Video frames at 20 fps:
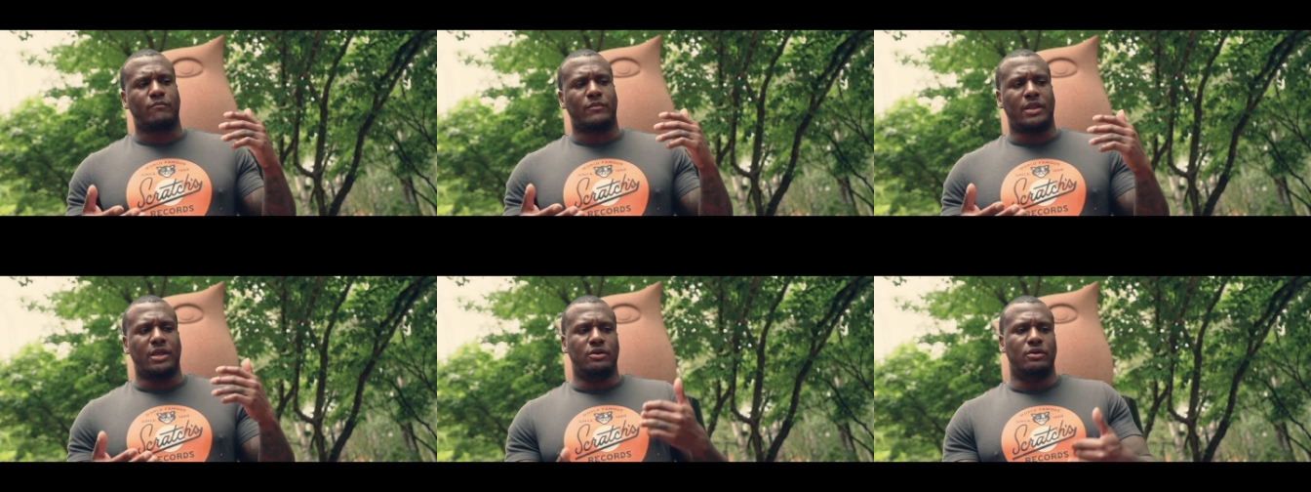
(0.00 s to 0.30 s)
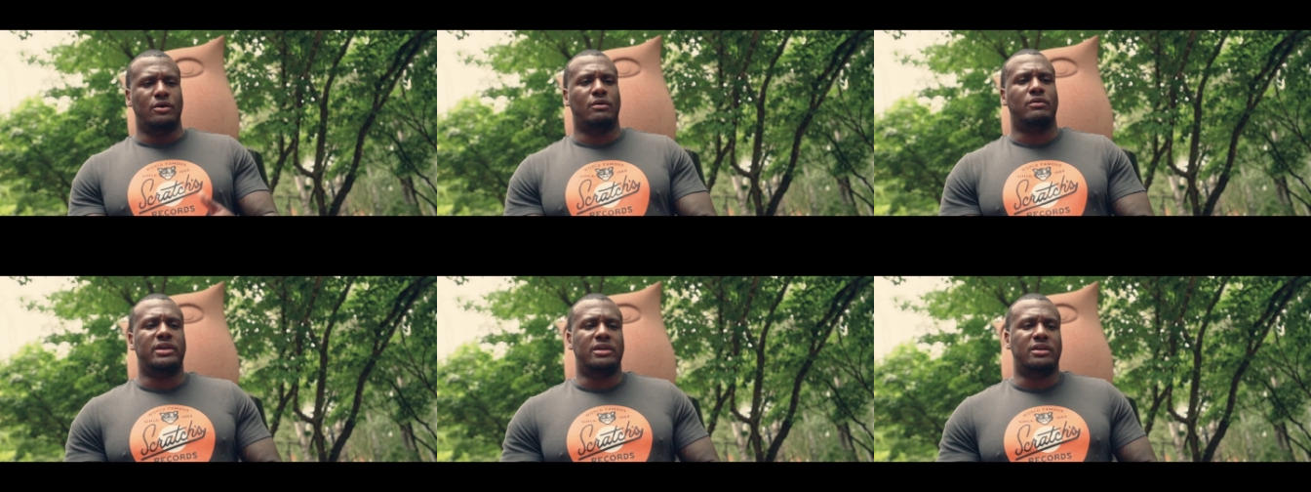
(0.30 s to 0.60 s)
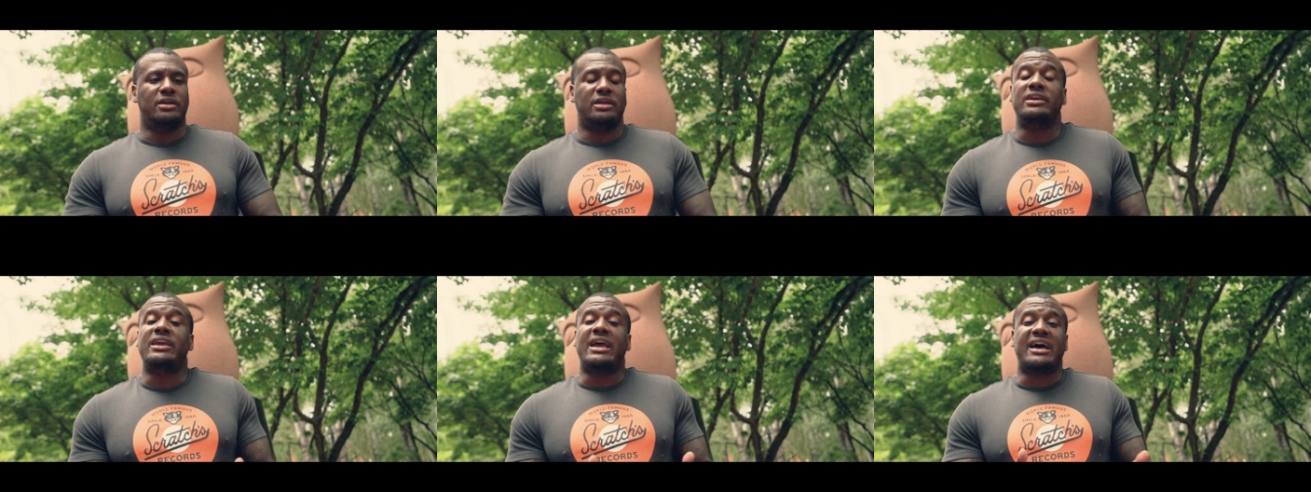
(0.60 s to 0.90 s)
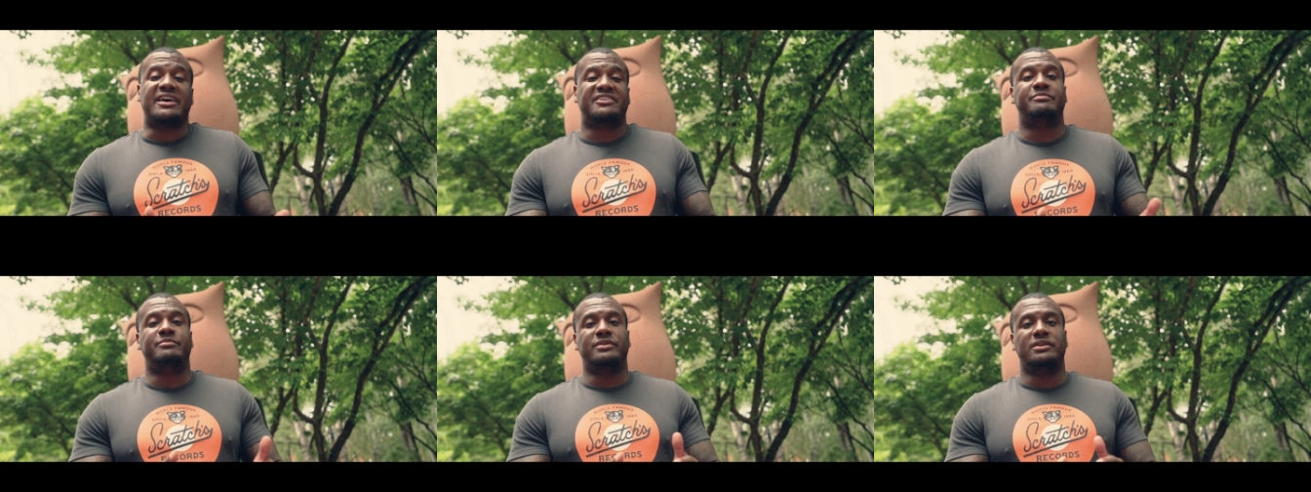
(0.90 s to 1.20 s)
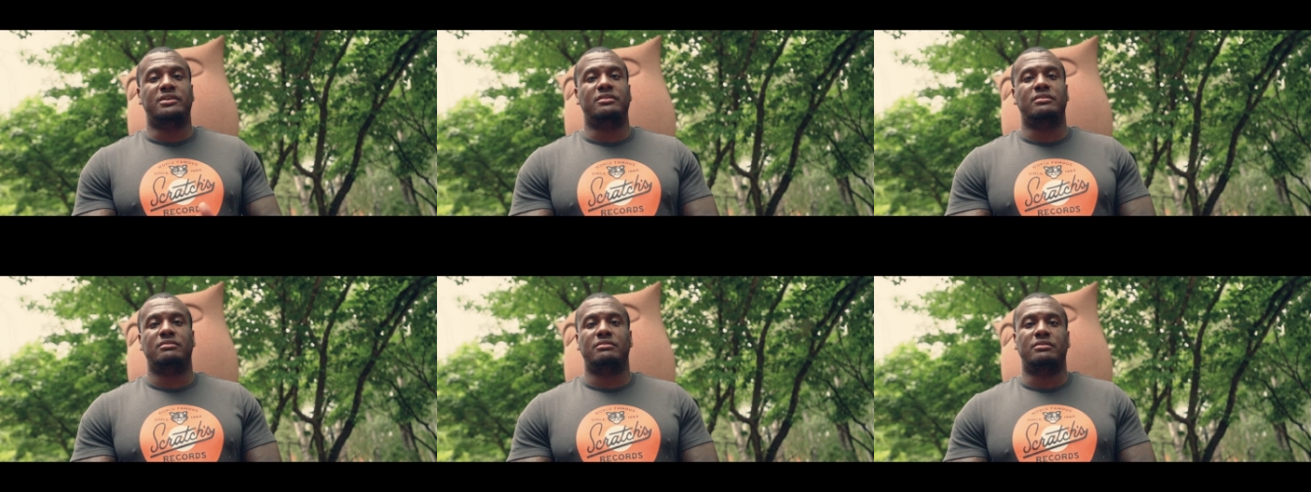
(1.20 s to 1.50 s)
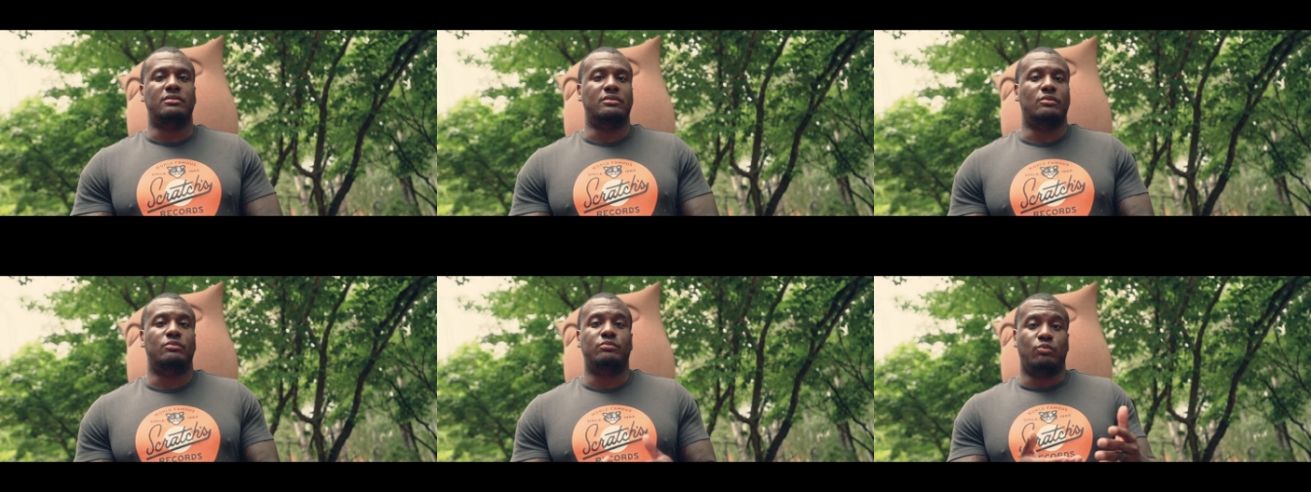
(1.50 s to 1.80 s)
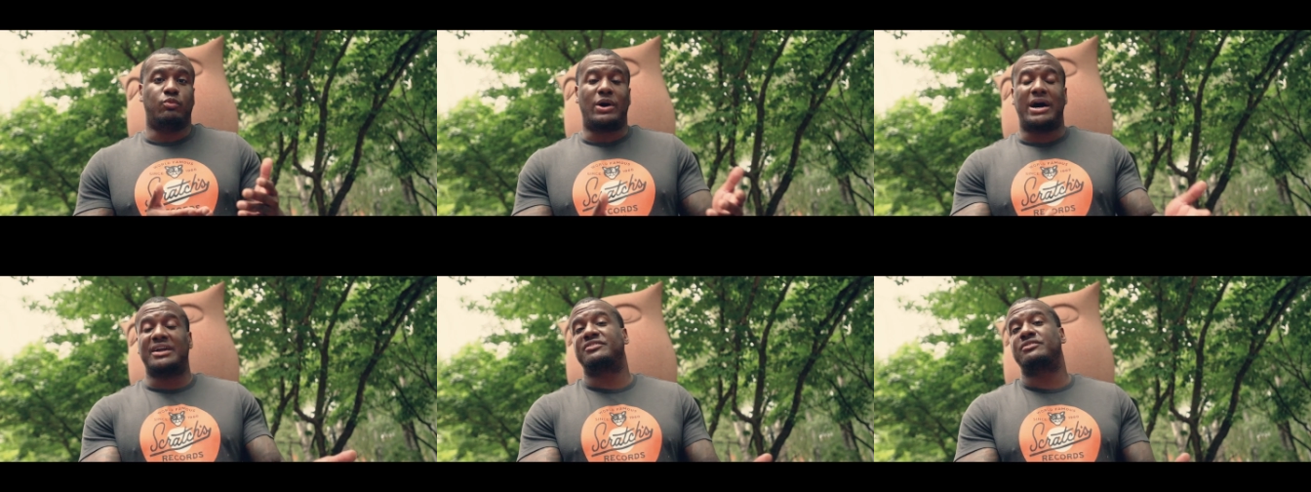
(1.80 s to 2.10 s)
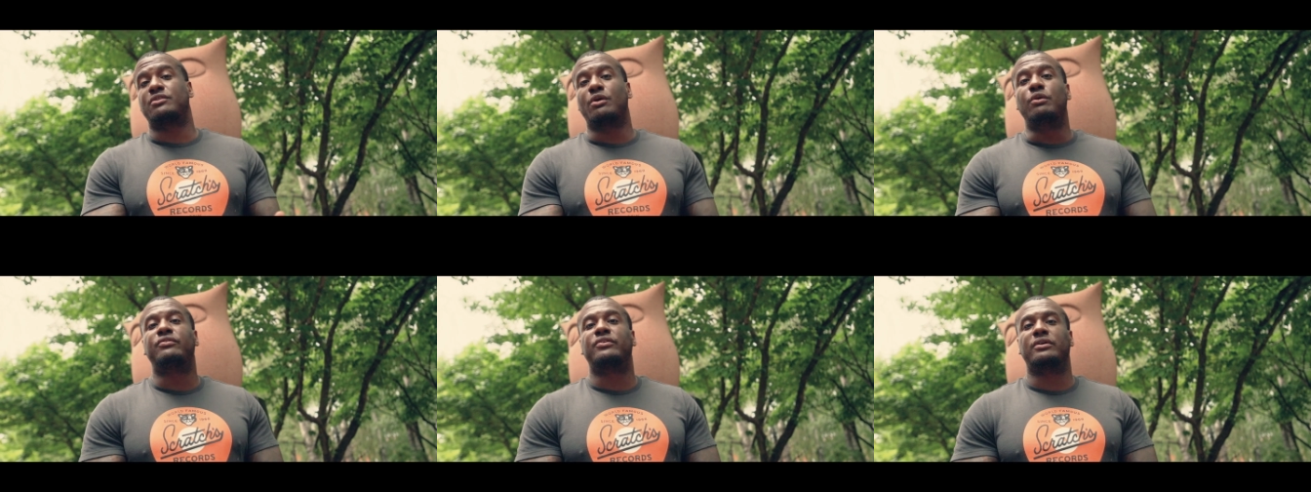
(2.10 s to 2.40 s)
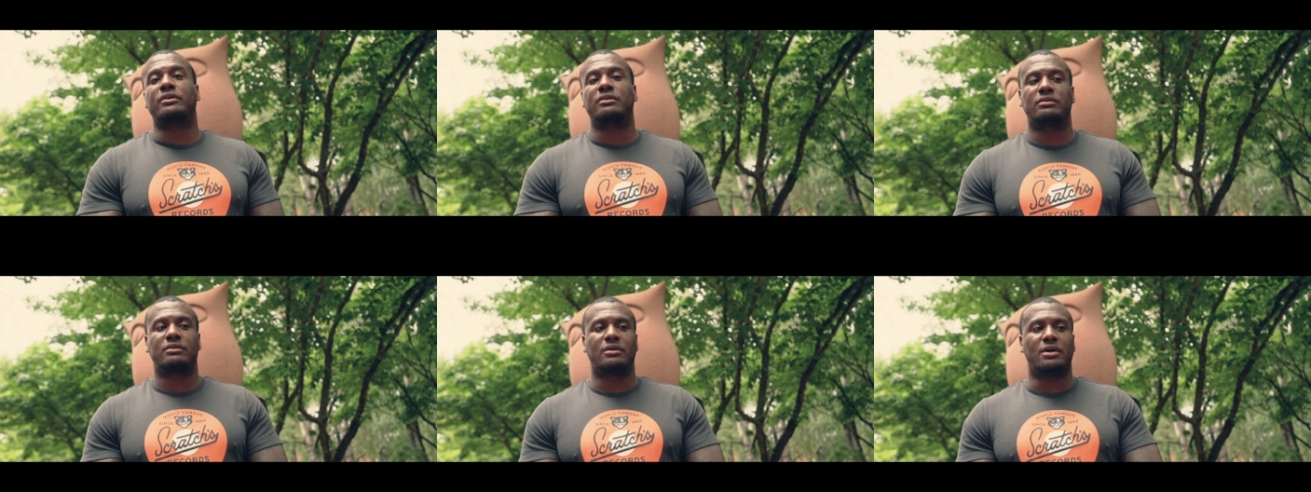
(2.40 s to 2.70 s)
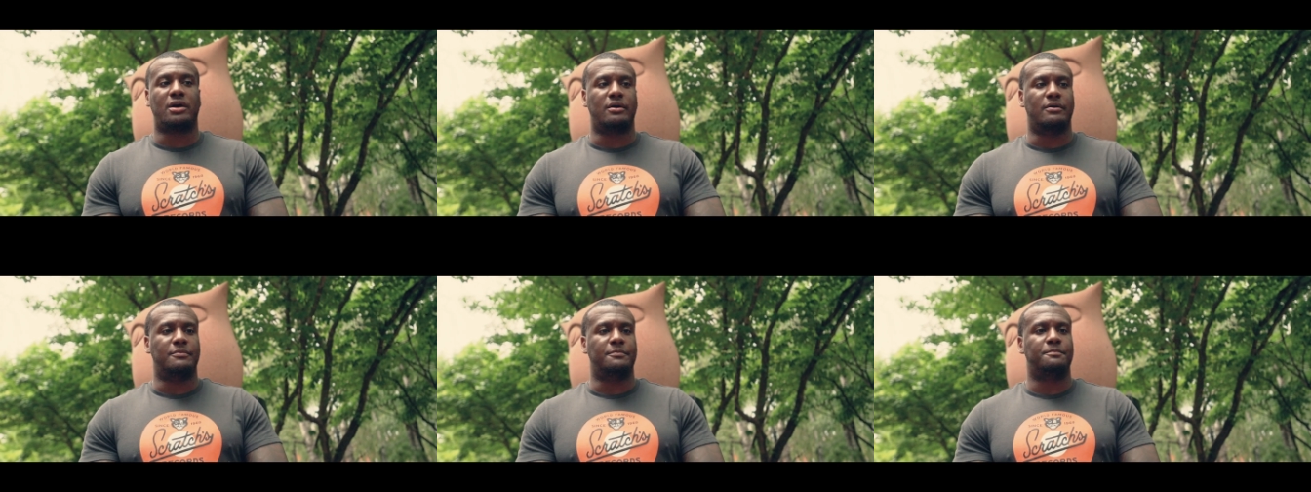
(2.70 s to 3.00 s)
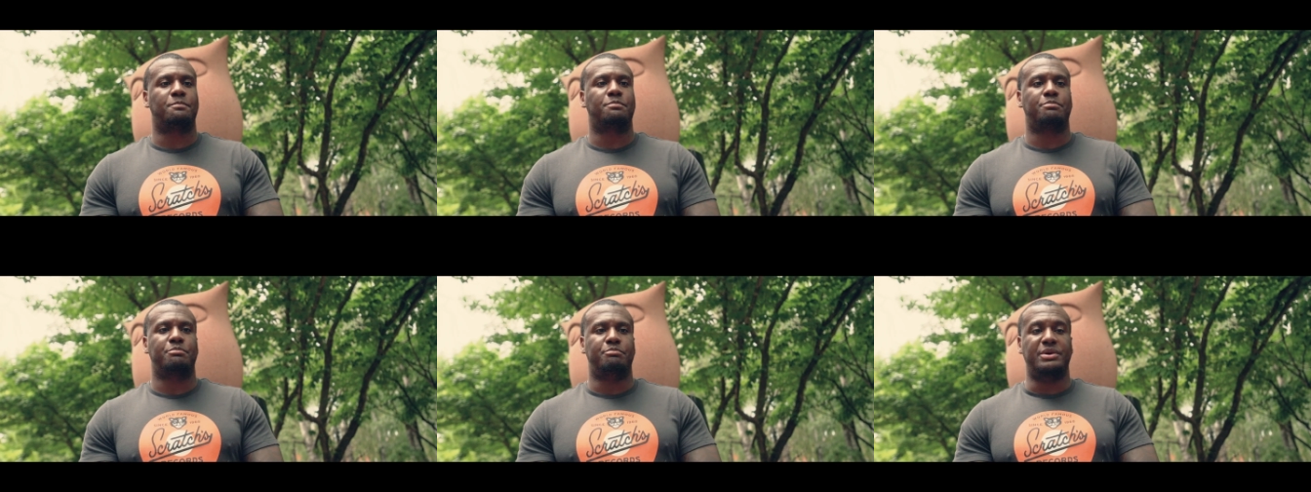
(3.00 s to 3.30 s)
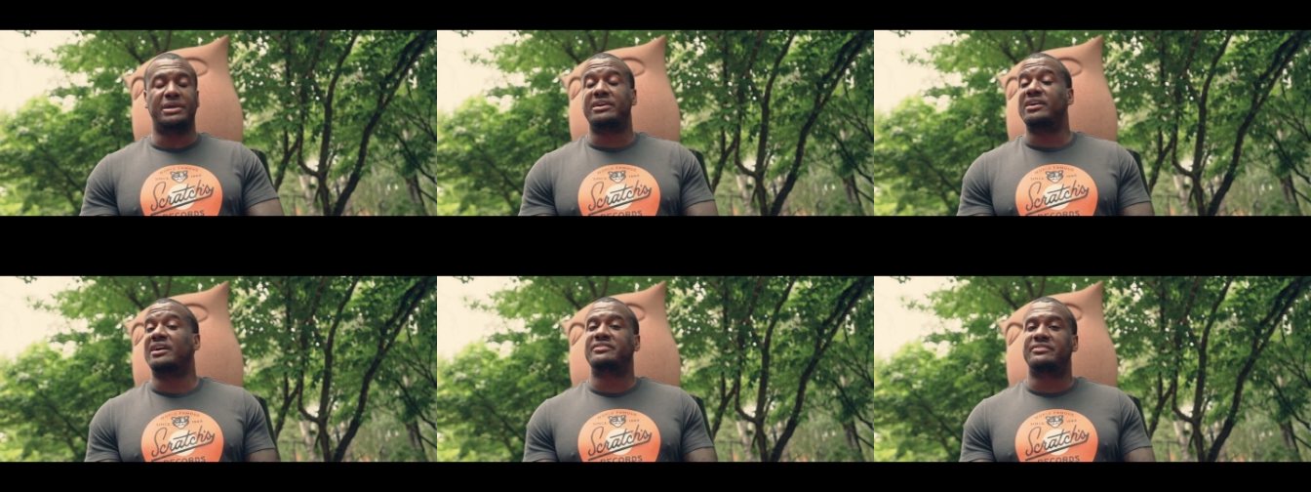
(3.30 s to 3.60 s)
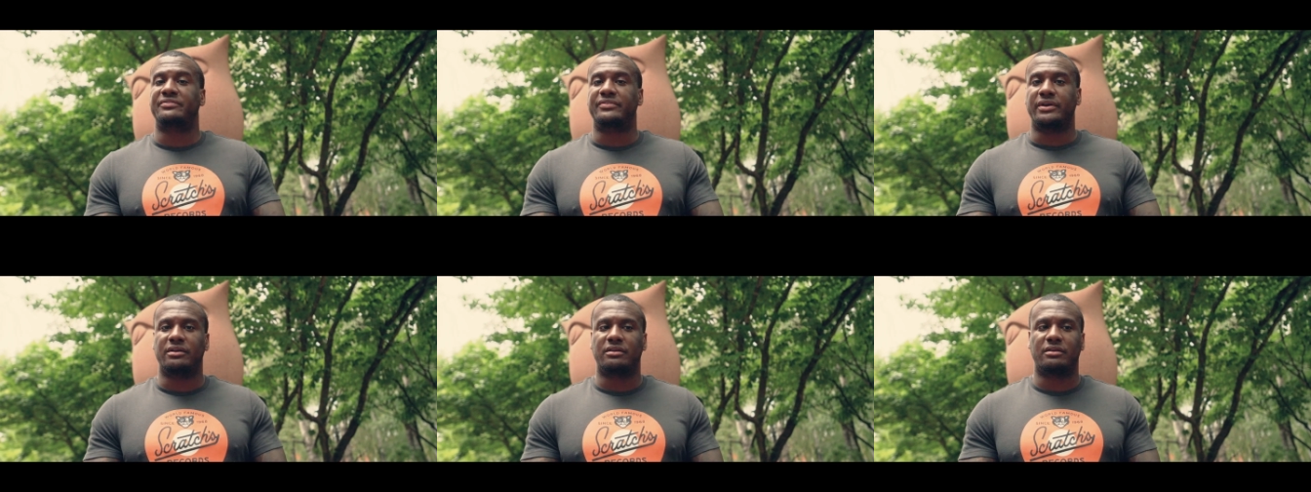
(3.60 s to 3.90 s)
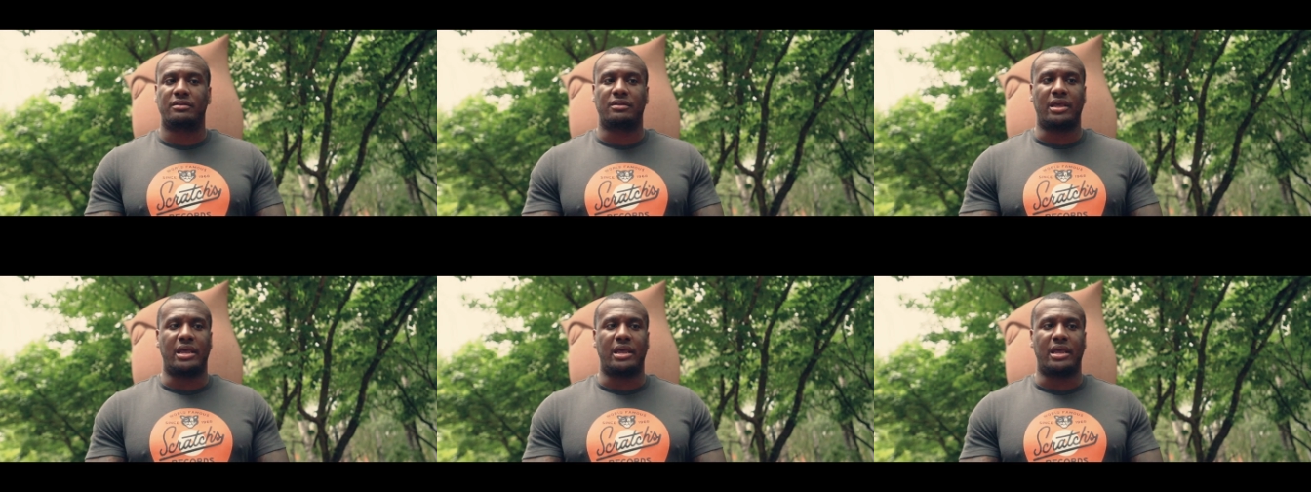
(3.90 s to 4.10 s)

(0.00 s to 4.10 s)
you know, he has to be, you know, watched over because of it.